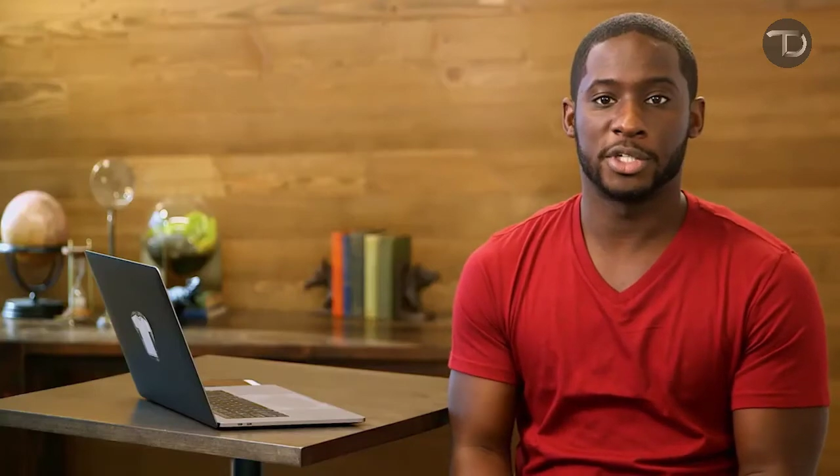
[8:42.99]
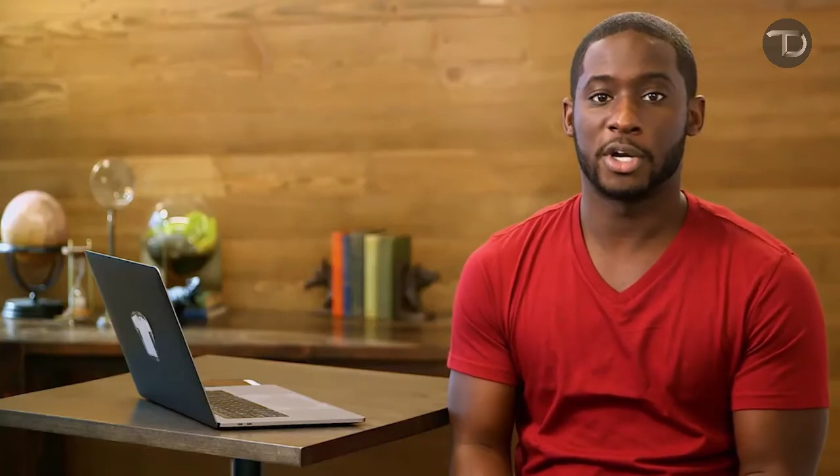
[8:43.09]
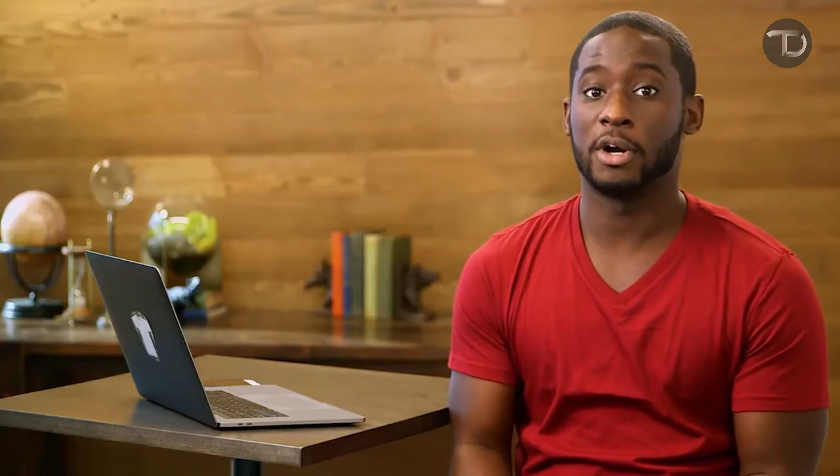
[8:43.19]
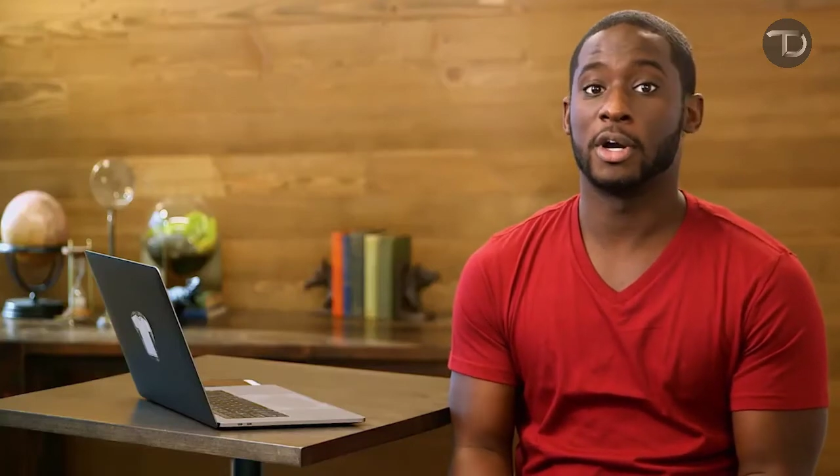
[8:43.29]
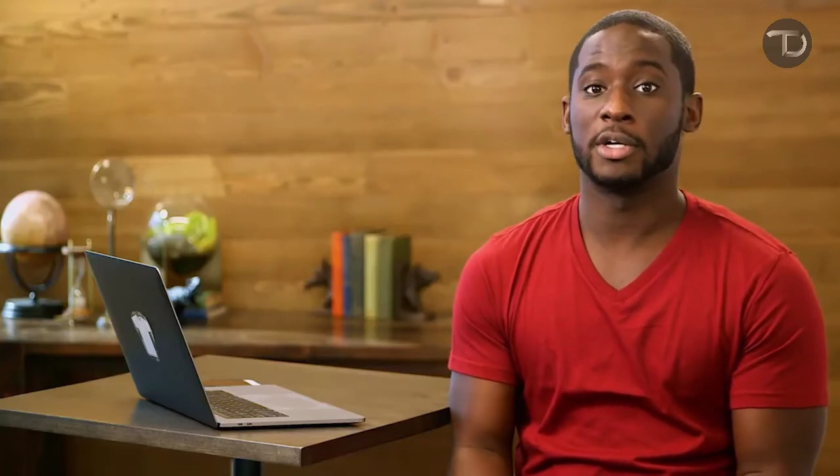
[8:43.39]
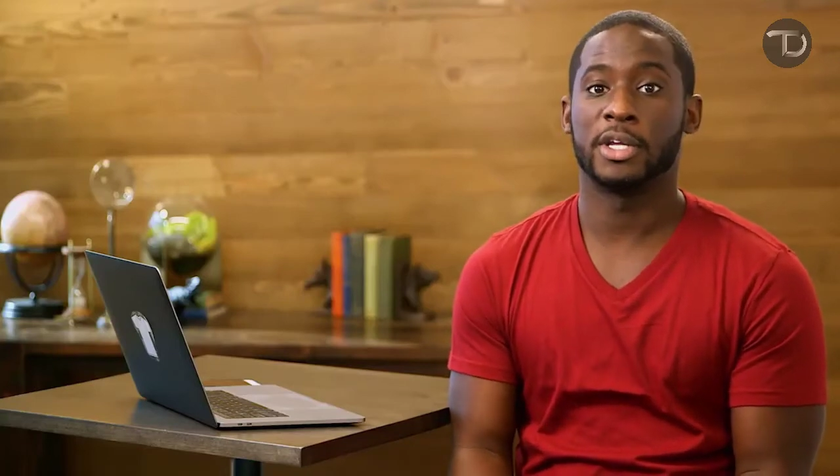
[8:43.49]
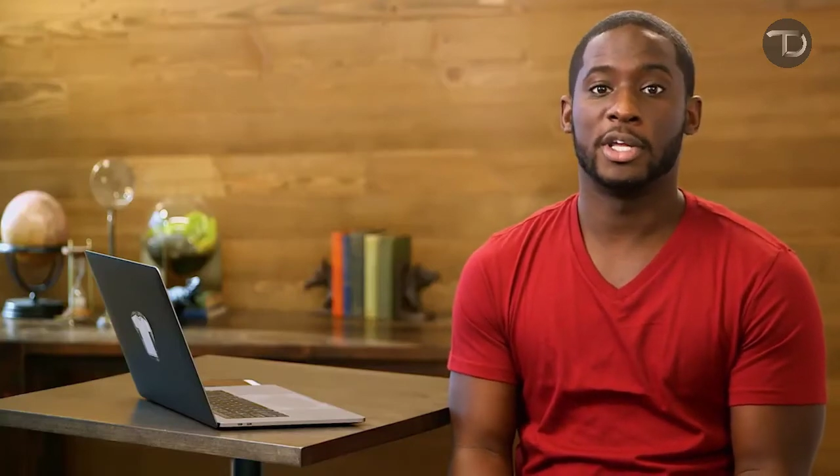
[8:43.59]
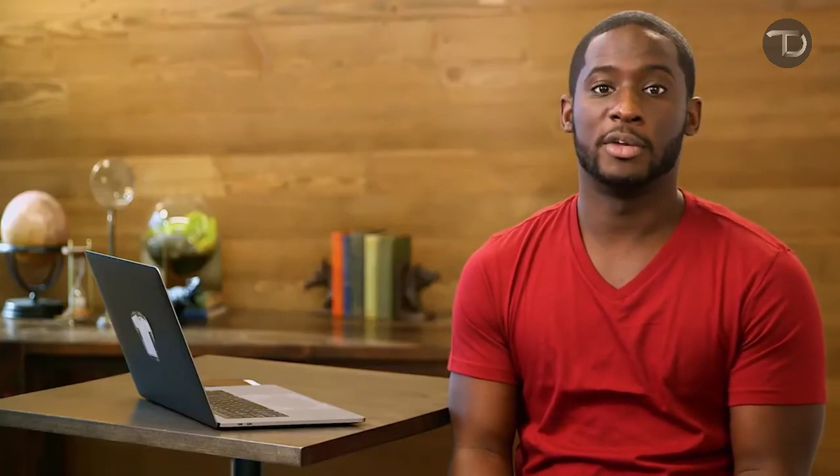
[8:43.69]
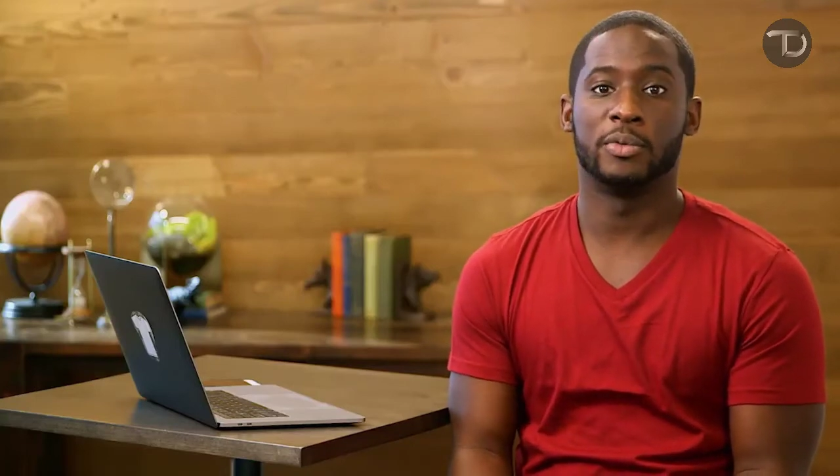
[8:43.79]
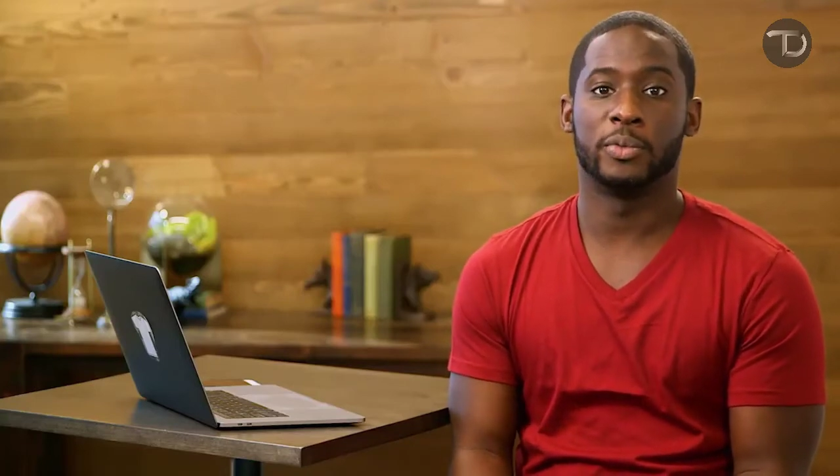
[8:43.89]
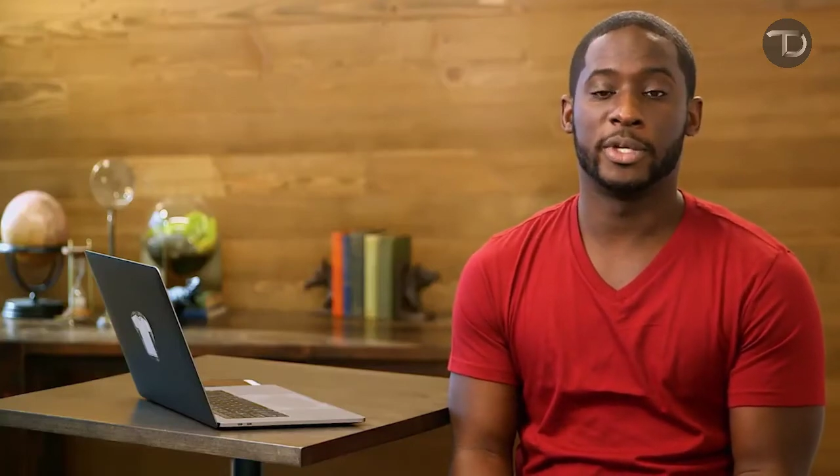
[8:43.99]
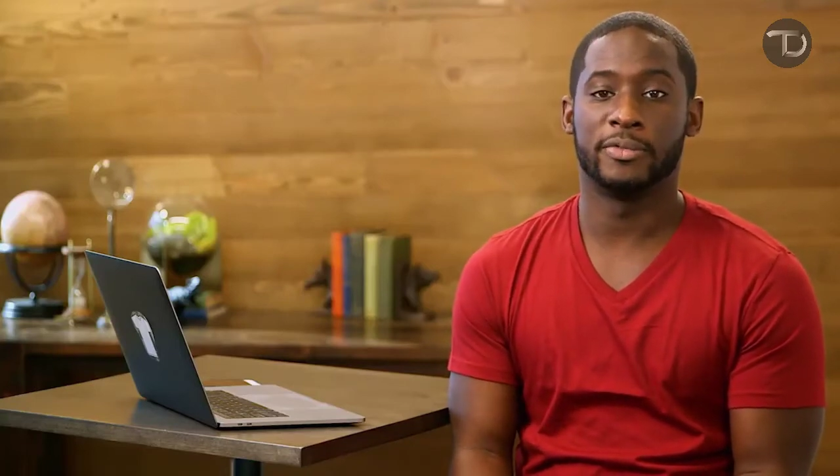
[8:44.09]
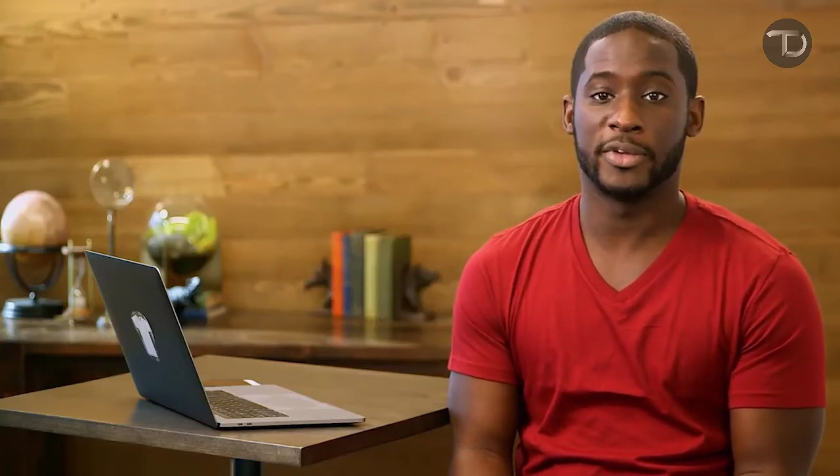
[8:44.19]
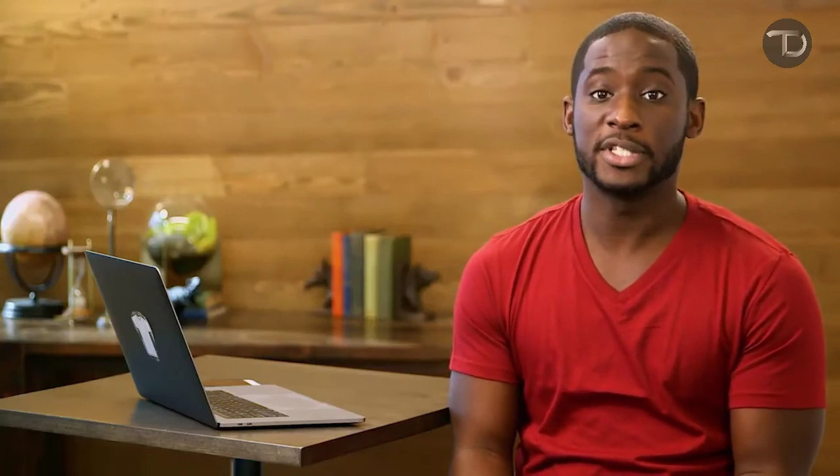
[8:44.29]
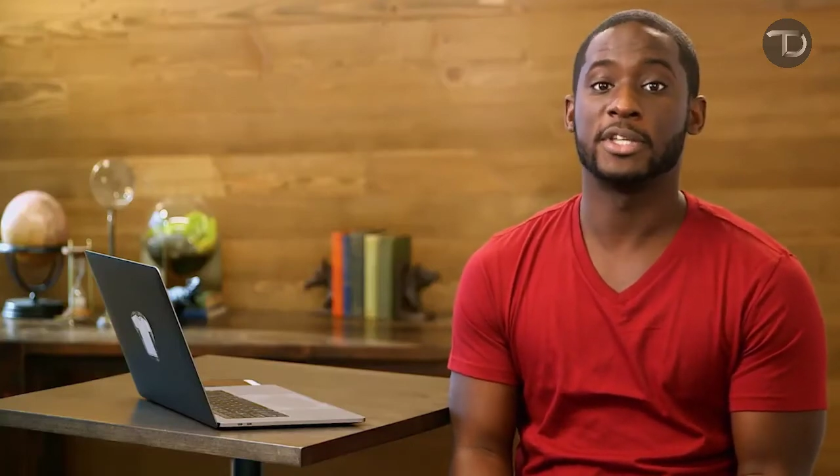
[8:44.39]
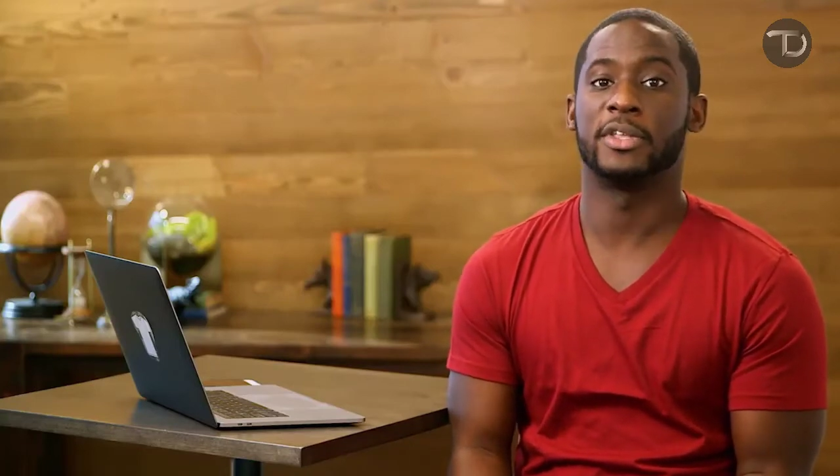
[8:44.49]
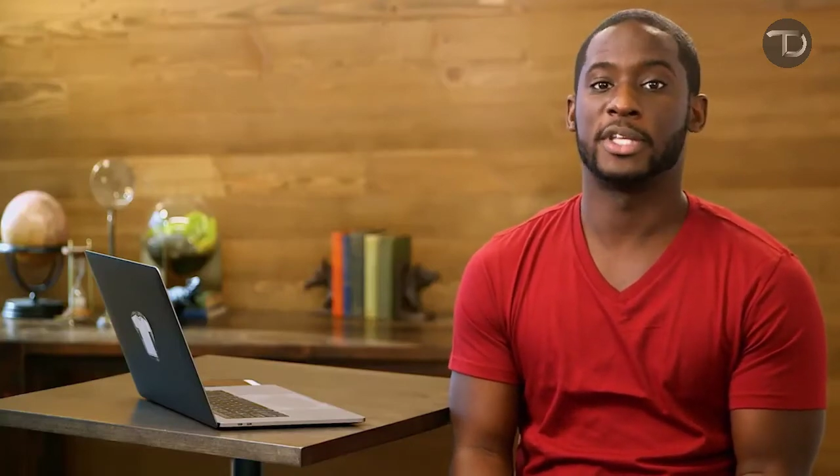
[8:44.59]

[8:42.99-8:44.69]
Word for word: Jacquard reinvented